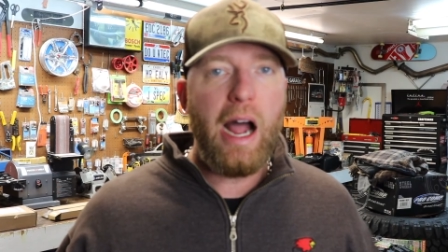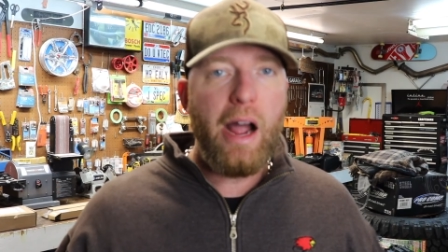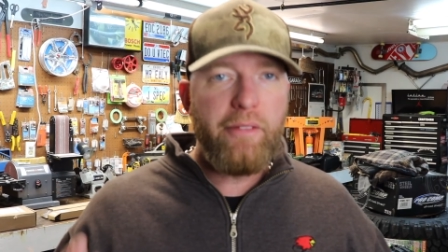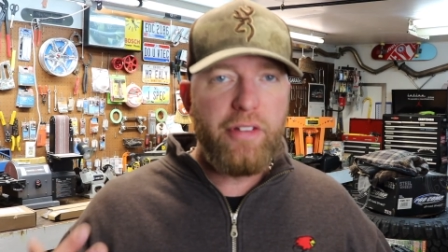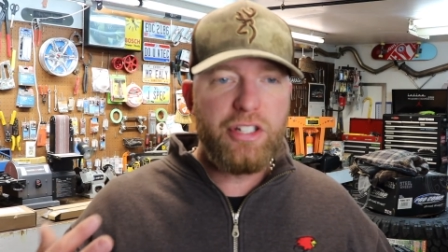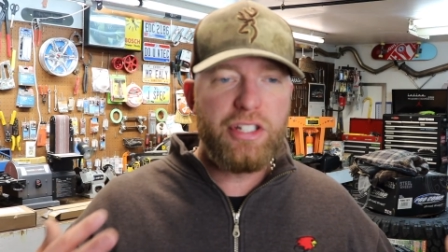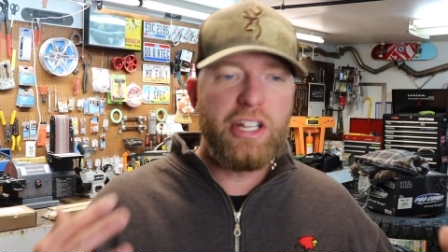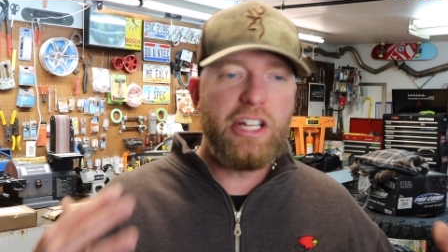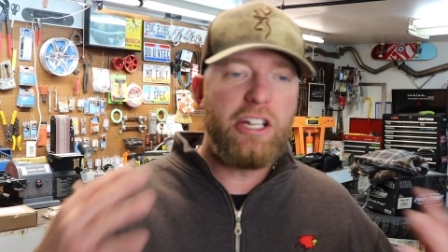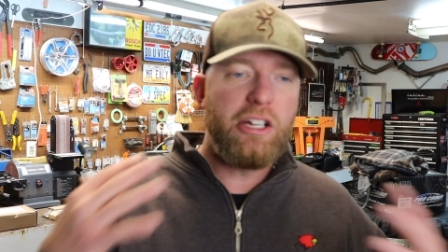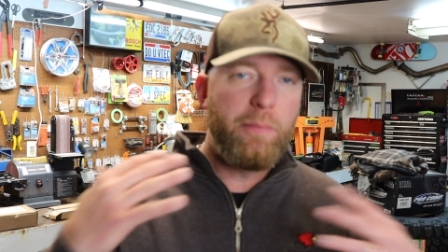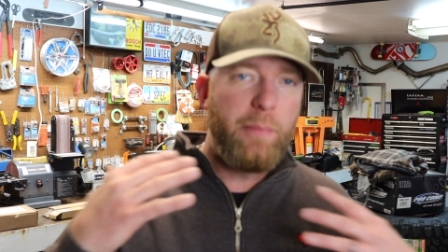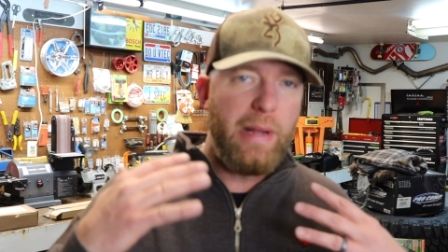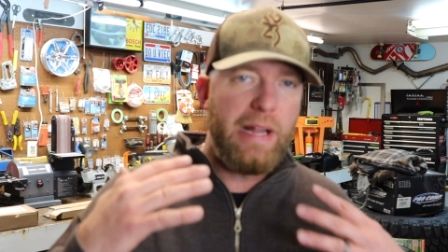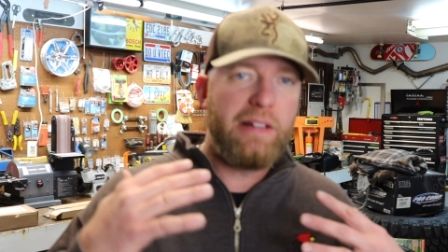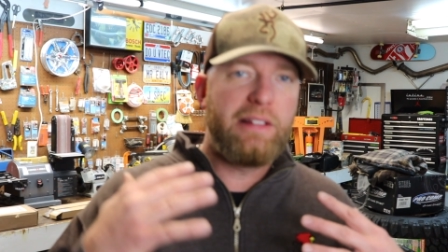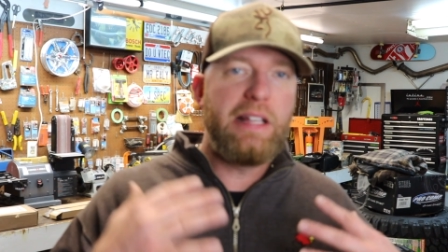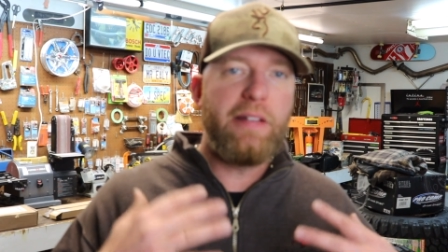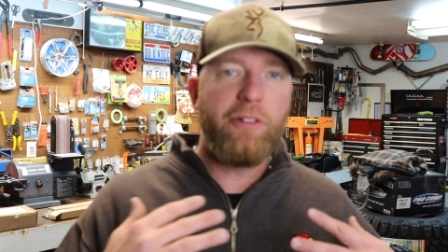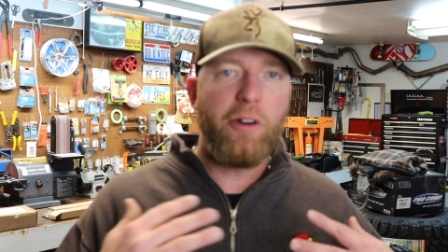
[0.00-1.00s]
Obviously, you can
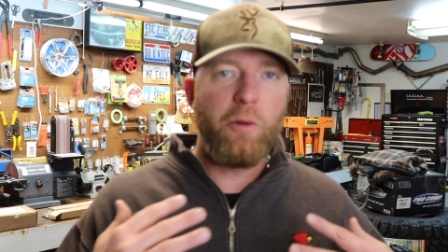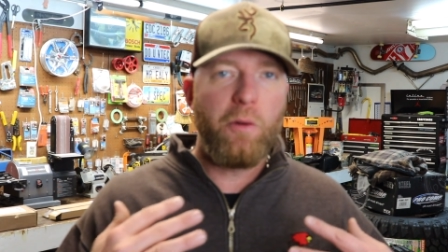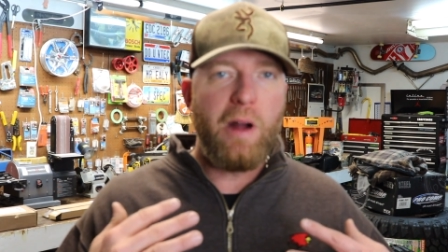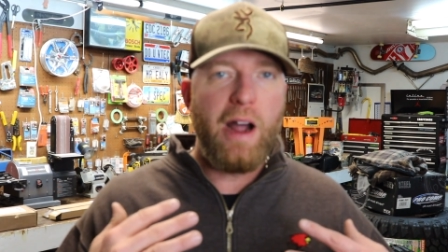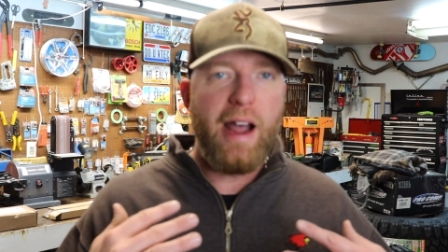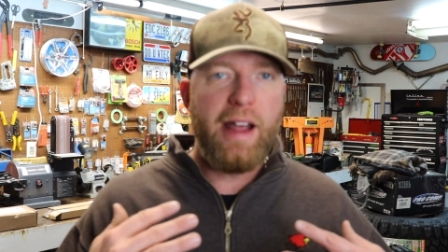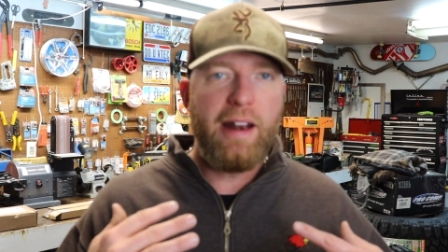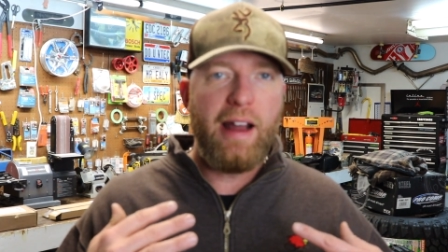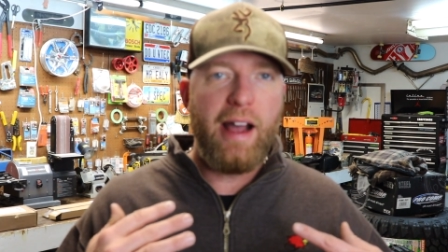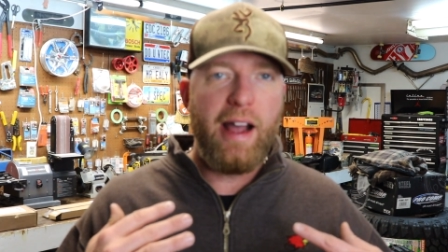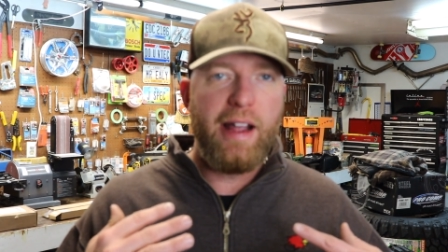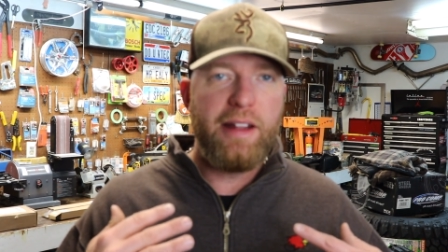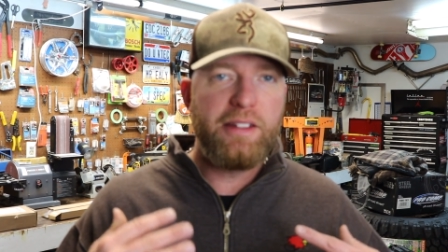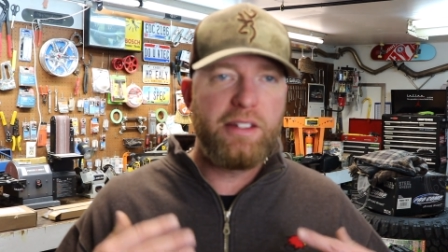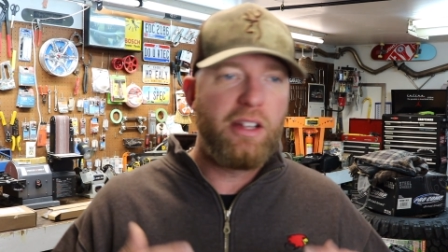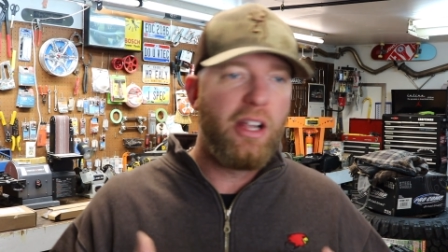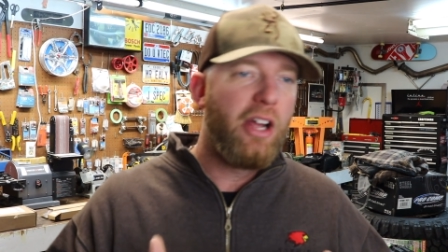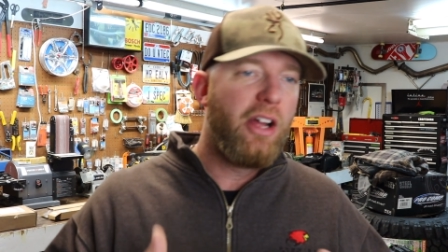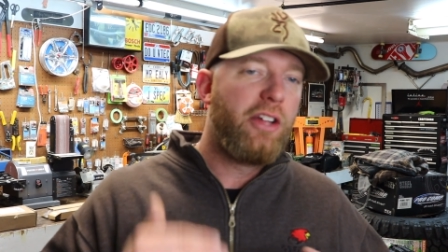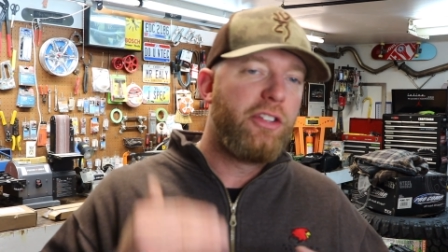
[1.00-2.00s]
pick different ride
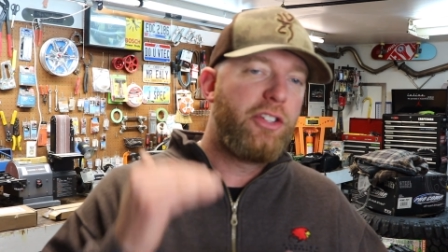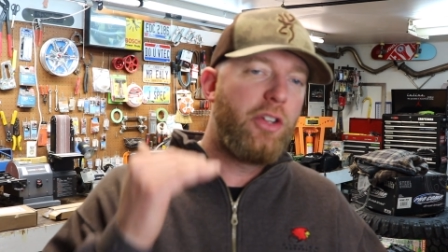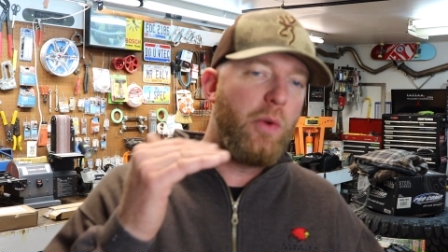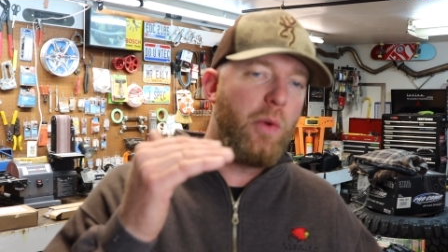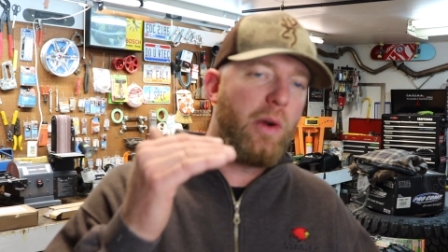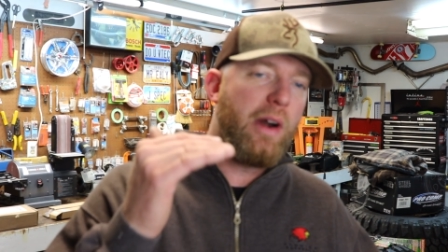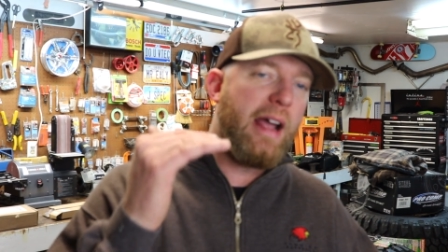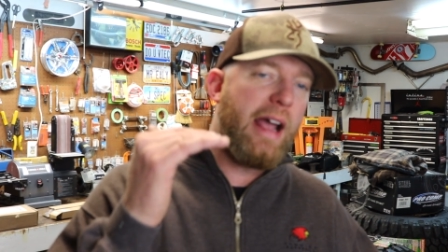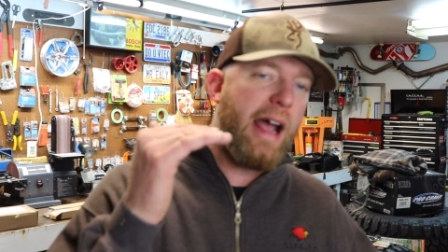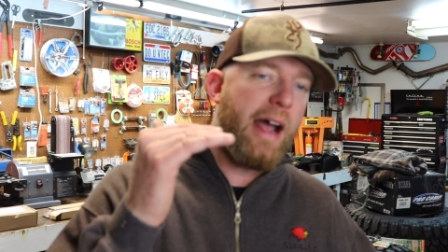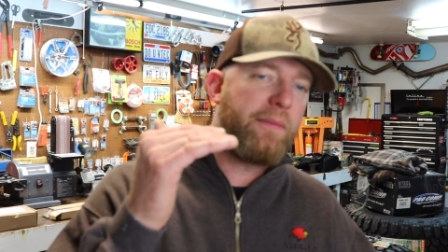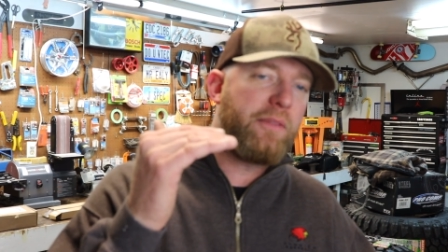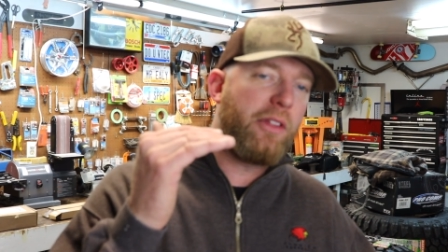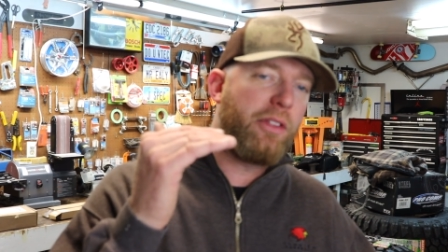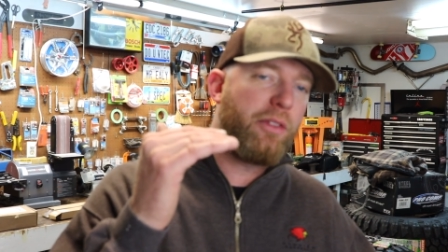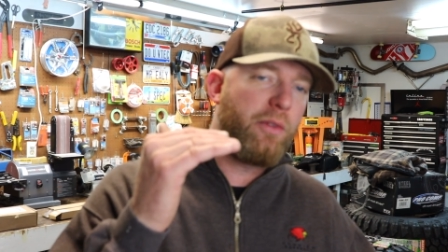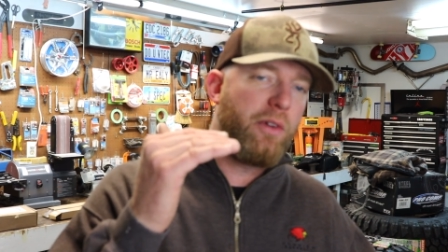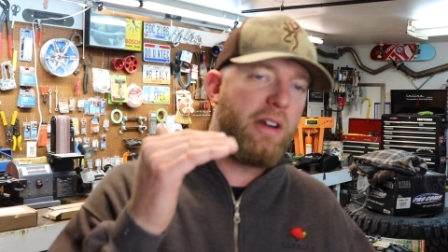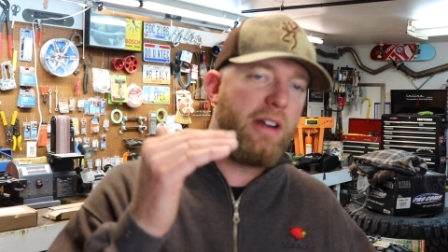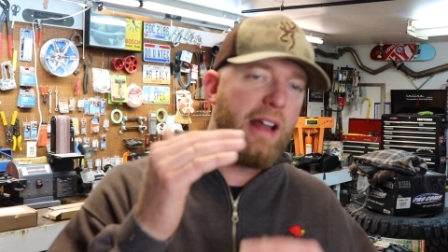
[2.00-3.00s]
heights, two and a half to
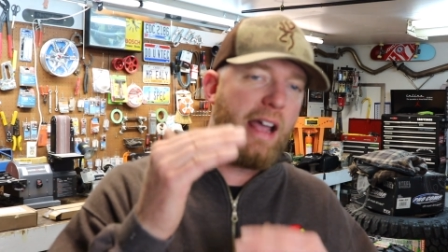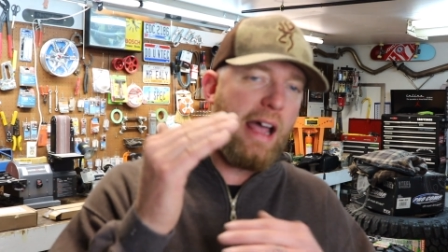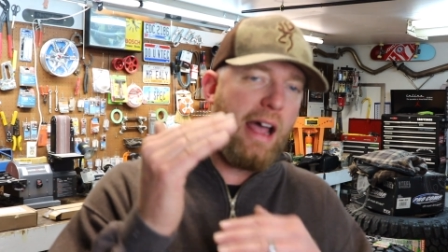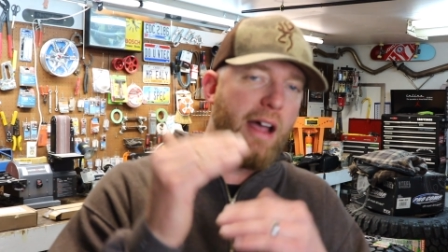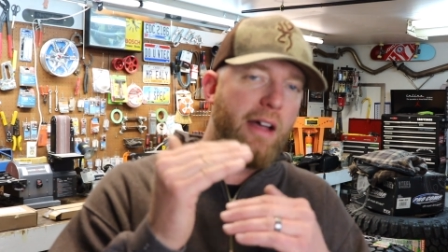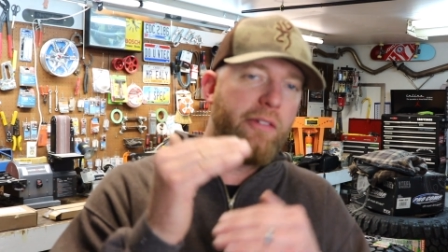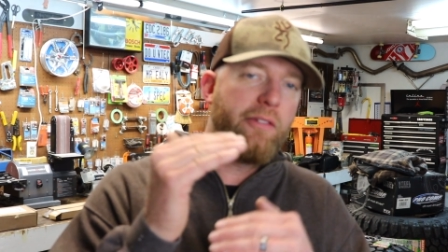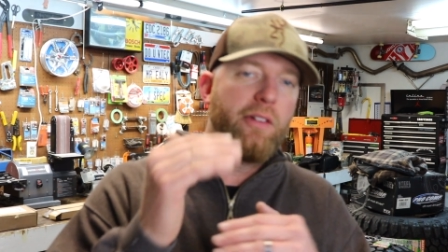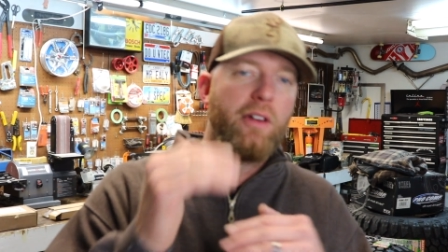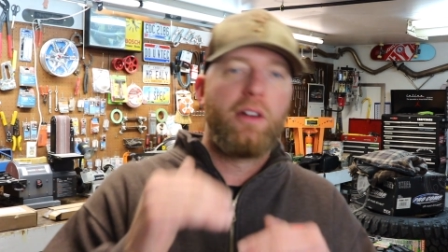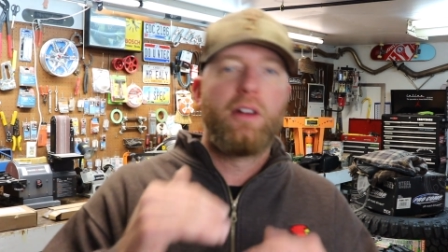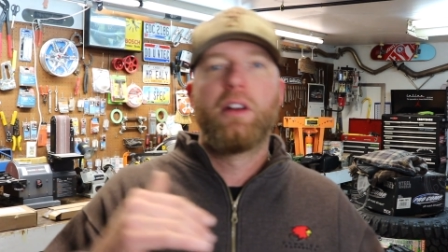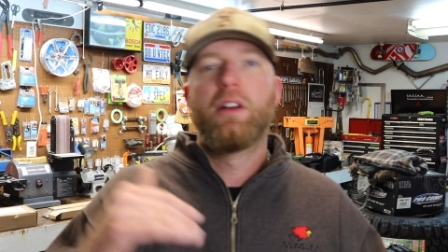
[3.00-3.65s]
three and a half,